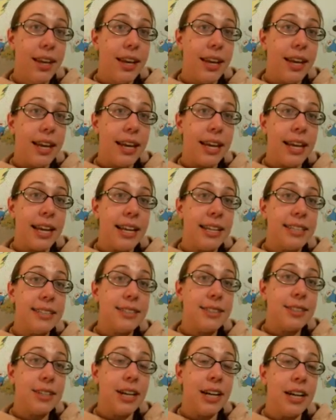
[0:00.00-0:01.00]

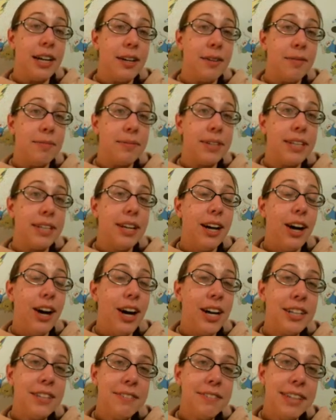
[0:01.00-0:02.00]
and
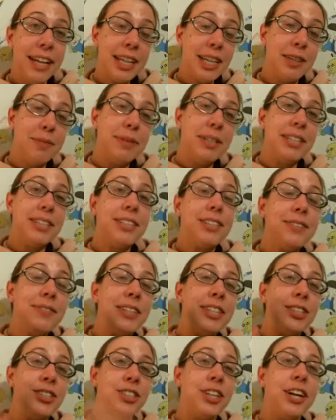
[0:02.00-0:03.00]
all of that can be a little
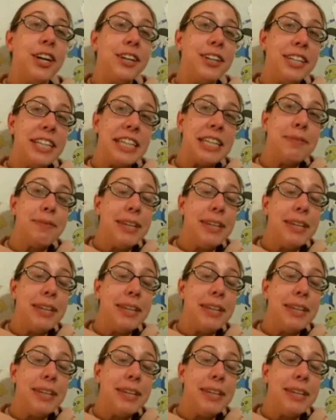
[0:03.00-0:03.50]
bit jarring.